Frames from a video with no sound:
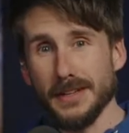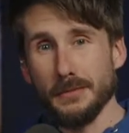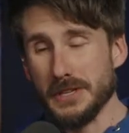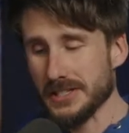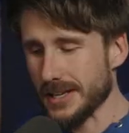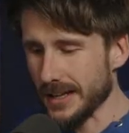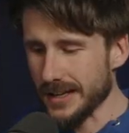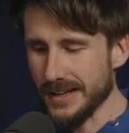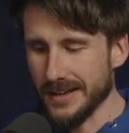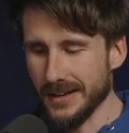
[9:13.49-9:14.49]
Miss
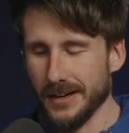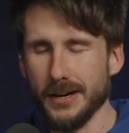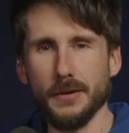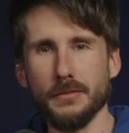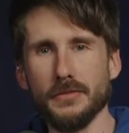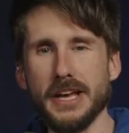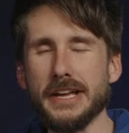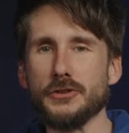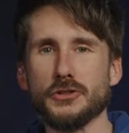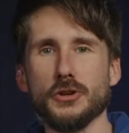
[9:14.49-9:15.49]
Kelly, um,
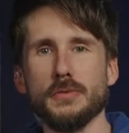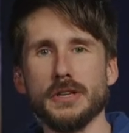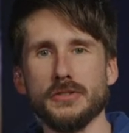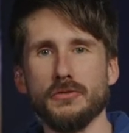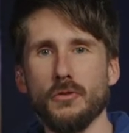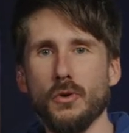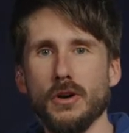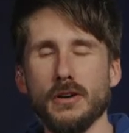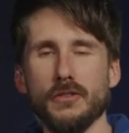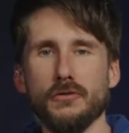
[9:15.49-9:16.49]
thank you so much
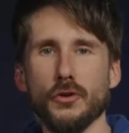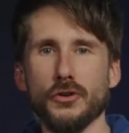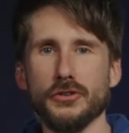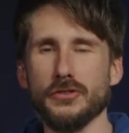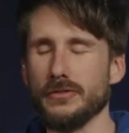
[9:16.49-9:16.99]
for for you,